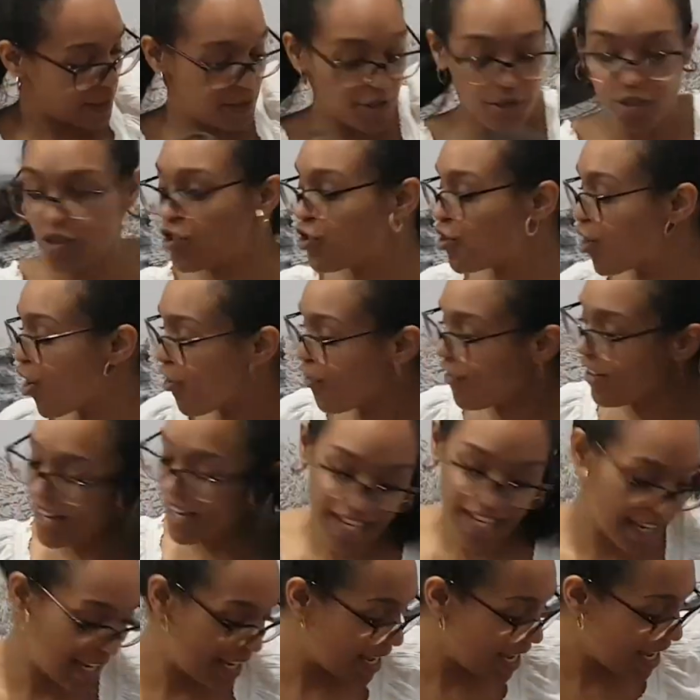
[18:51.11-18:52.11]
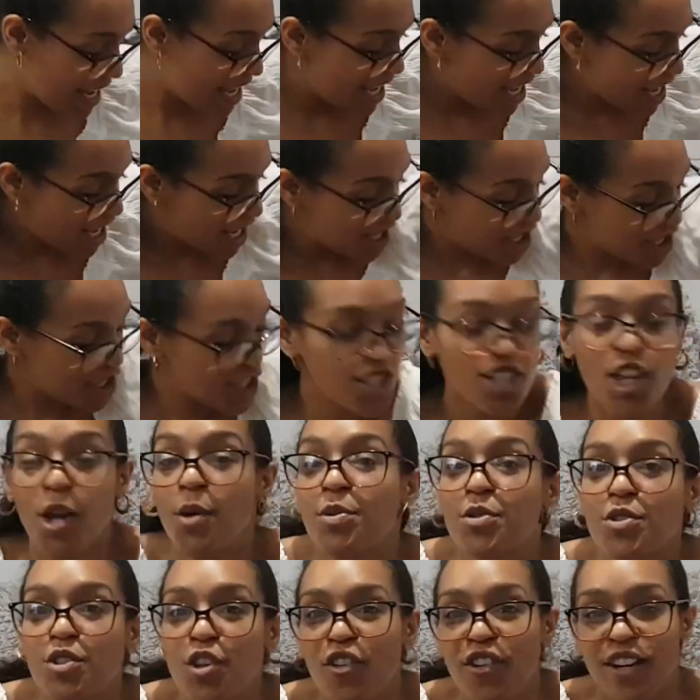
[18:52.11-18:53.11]
Sorry. So
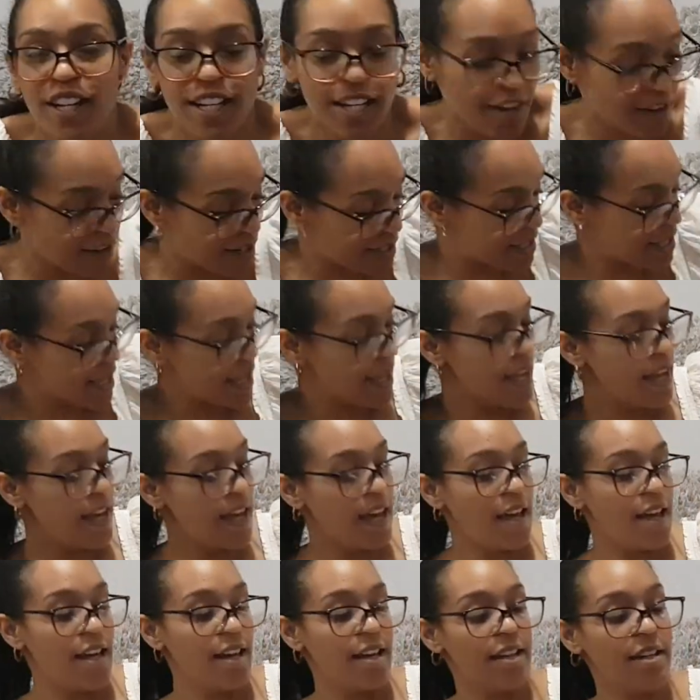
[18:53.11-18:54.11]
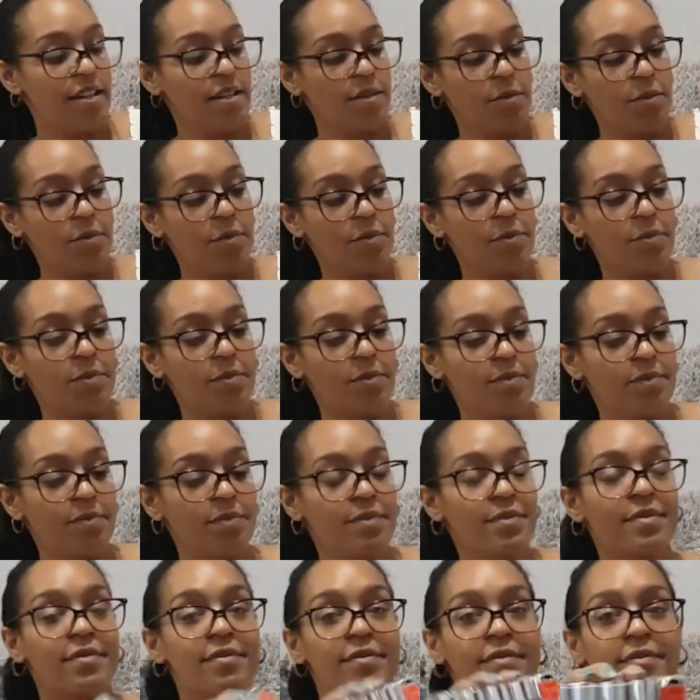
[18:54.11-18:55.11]
sorry, guys. Uh,
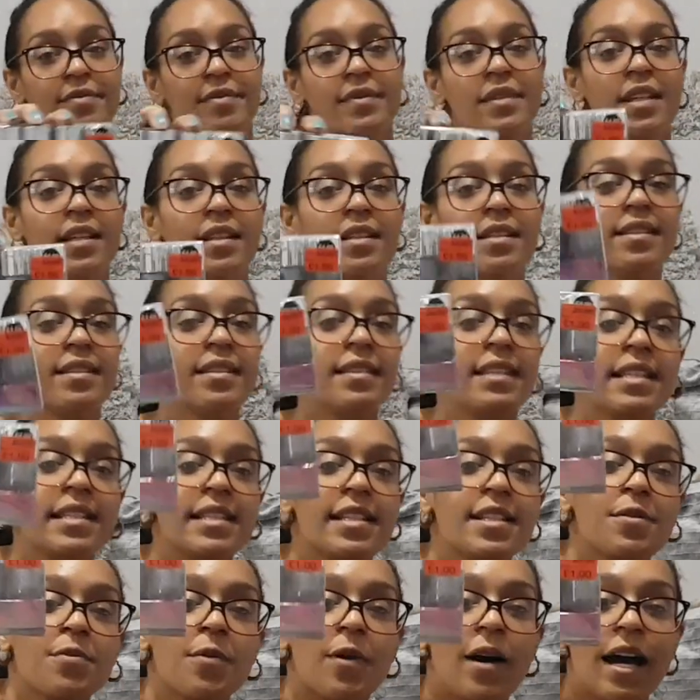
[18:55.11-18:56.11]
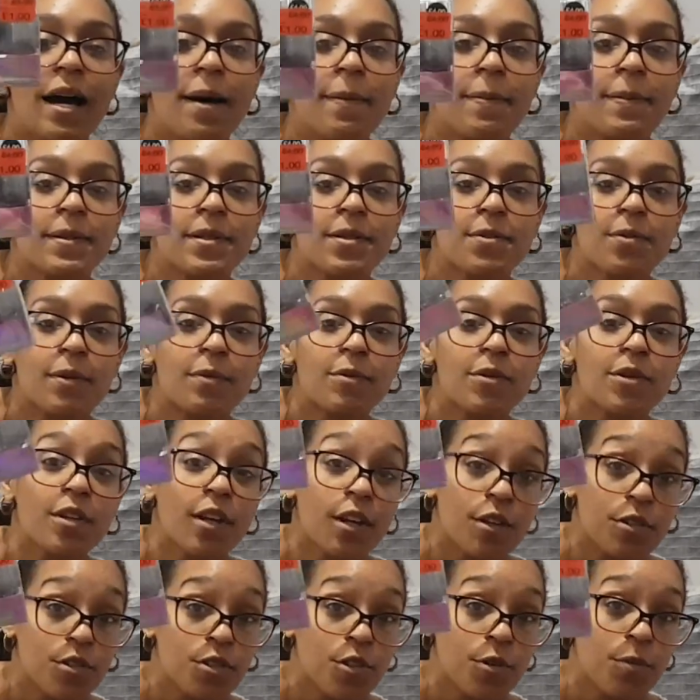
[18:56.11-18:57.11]
this is what happens when you
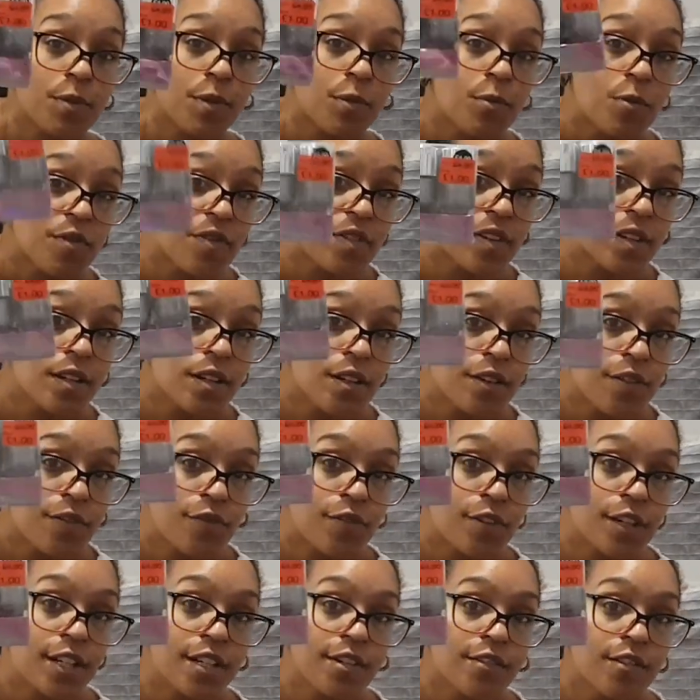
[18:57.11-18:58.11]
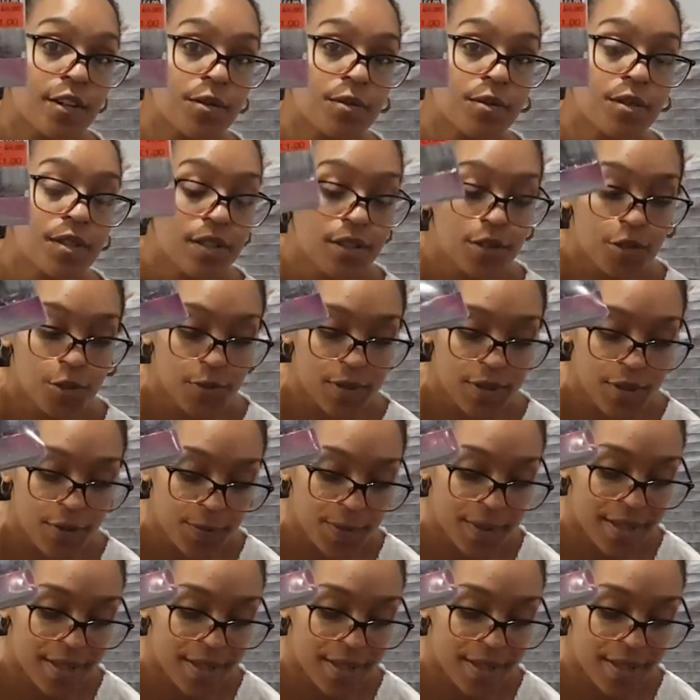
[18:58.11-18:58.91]
go shopping with a, a three-year-old who's